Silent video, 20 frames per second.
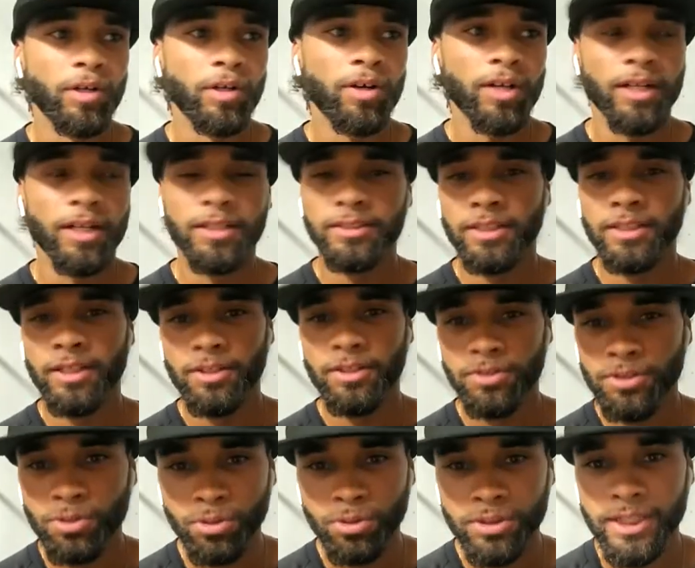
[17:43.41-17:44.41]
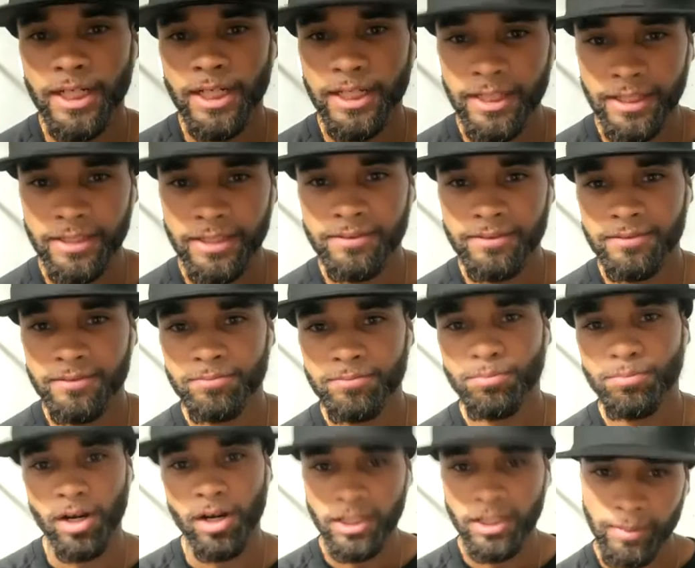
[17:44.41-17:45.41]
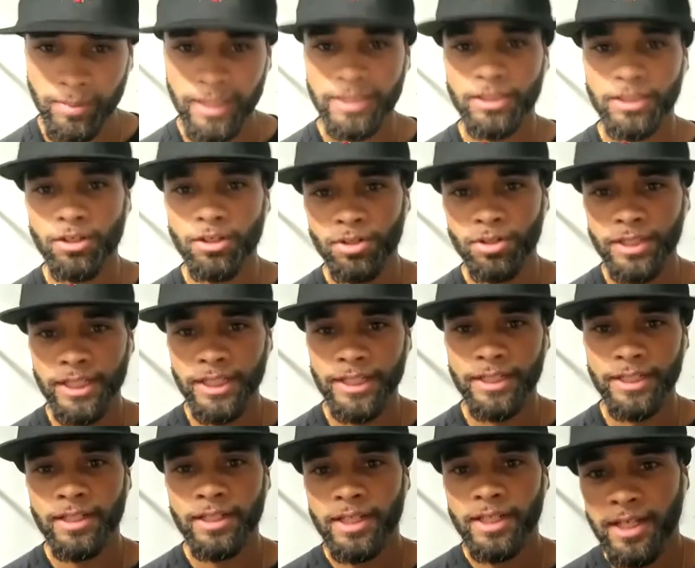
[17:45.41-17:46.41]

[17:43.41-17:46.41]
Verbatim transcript: all kinds of other schools that get prospects going there.